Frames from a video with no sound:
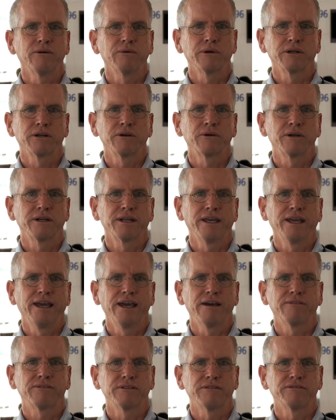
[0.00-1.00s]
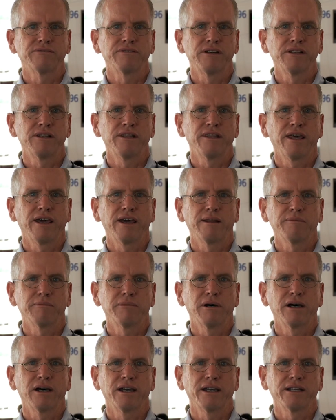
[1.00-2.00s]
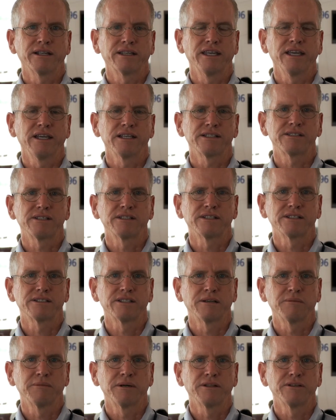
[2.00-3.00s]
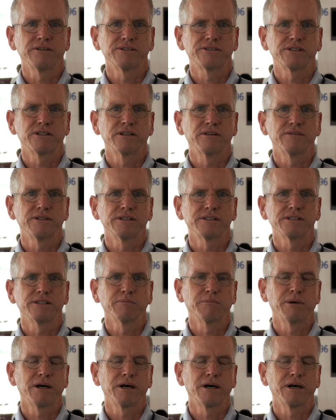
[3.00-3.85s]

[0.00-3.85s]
we're going to have to fund that by canceling some other service and